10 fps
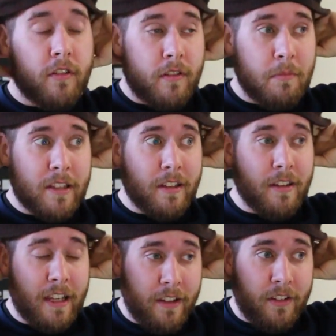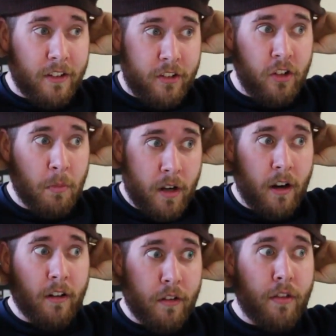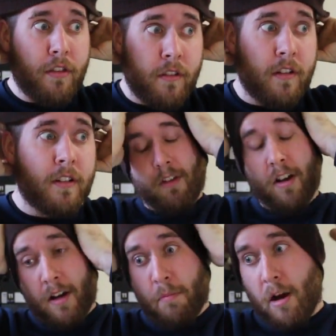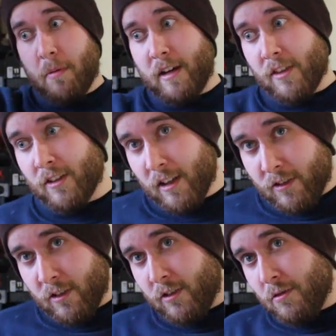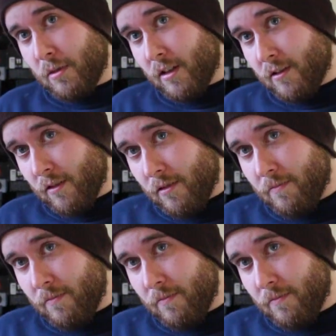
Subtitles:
I'm like the laziest human on earth. Alright, I'm probably not the laziest human on earth.